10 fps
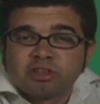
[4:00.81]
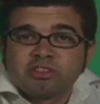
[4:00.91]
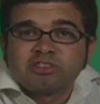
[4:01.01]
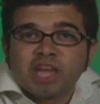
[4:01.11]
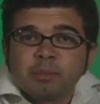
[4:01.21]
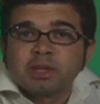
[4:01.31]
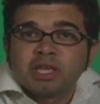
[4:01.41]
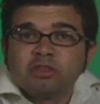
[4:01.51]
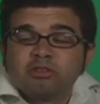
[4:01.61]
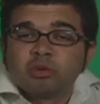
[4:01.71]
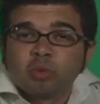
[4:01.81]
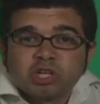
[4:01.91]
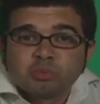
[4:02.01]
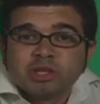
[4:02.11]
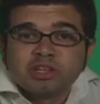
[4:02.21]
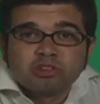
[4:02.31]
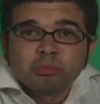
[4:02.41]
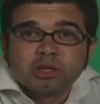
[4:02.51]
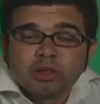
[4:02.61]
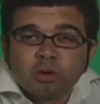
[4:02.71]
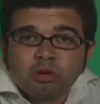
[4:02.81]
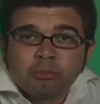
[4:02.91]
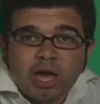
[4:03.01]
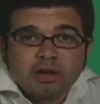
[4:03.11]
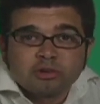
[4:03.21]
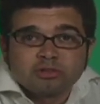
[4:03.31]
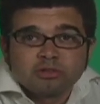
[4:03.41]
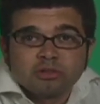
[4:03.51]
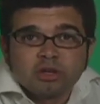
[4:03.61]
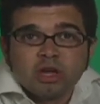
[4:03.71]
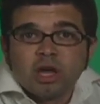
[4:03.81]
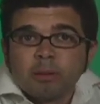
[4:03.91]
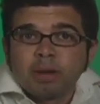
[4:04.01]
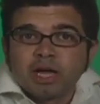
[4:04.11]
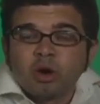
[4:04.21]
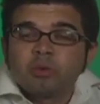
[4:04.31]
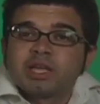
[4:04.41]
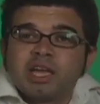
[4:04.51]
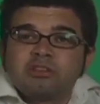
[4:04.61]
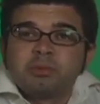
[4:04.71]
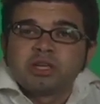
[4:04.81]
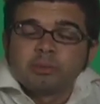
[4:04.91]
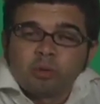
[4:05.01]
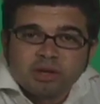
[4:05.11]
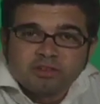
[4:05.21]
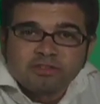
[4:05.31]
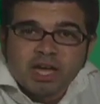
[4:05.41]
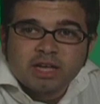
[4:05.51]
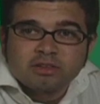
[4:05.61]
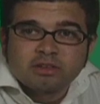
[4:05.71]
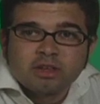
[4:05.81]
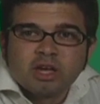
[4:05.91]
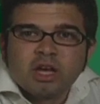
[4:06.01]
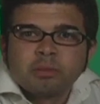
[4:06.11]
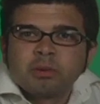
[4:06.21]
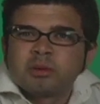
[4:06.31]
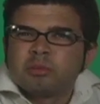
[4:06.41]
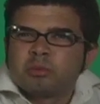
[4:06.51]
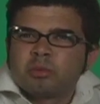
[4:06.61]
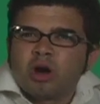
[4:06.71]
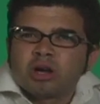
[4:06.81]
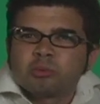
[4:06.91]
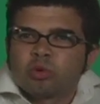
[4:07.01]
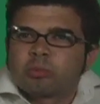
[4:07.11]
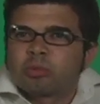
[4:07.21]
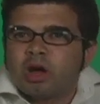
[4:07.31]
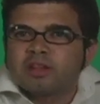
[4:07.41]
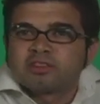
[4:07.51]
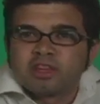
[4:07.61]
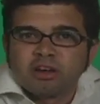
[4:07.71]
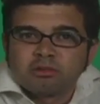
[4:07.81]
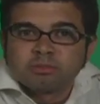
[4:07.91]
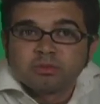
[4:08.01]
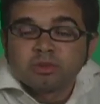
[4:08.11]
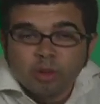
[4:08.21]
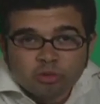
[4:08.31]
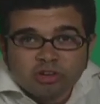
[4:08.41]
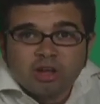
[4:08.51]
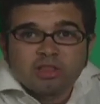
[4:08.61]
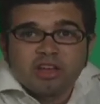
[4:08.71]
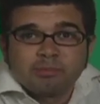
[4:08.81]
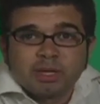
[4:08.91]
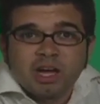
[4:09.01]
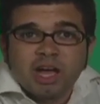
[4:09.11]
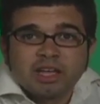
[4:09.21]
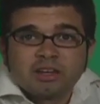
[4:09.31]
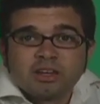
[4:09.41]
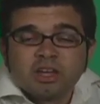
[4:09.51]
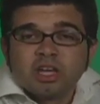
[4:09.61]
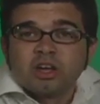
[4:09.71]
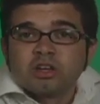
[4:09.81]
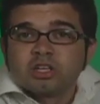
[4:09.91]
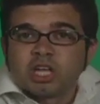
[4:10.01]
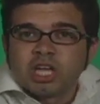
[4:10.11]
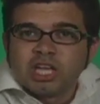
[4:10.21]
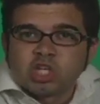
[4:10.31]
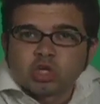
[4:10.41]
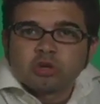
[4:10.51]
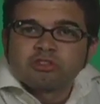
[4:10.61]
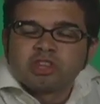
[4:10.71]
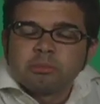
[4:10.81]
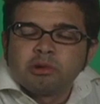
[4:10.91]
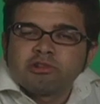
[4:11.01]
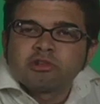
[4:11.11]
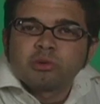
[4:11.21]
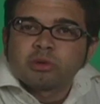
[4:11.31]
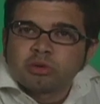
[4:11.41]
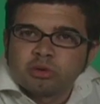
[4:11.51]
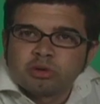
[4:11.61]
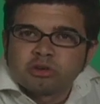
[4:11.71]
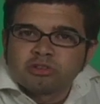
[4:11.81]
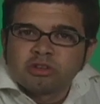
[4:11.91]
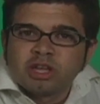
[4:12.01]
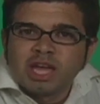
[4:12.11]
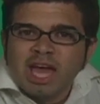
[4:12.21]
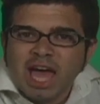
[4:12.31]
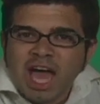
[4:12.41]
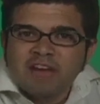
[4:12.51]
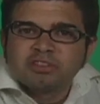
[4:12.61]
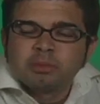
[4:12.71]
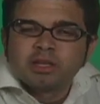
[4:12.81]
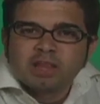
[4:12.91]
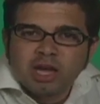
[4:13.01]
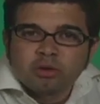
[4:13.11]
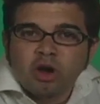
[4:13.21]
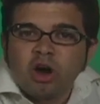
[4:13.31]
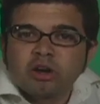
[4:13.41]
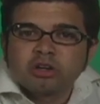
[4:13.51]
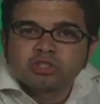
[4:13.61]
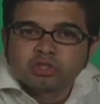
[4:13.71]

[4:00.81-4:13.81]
to step into what really should be local matters. My own case being a point in fact, but on a more broad scale, No Child Left Behind ensures that military recruiters have to be allowed on our